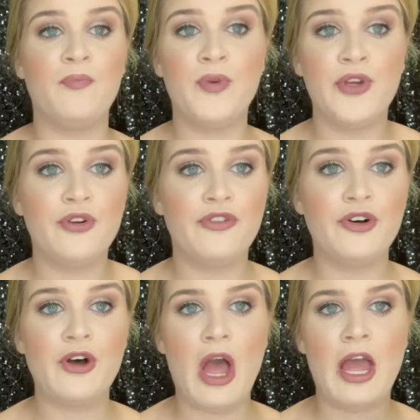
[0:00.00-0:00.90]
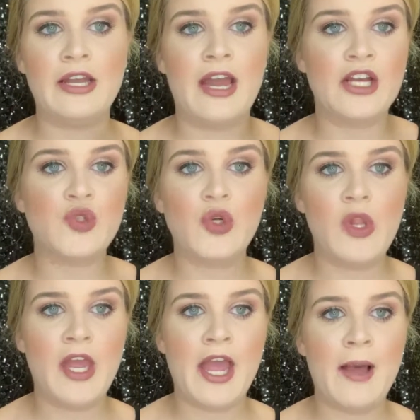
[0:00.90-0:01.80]
beautiful, a natural
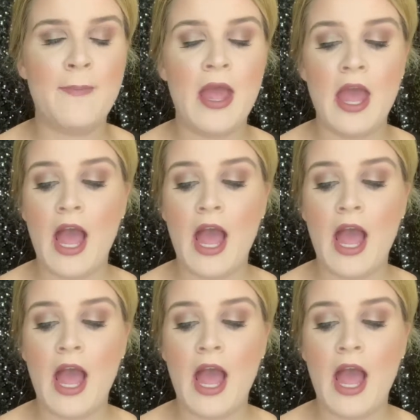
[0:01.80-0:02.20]
glam.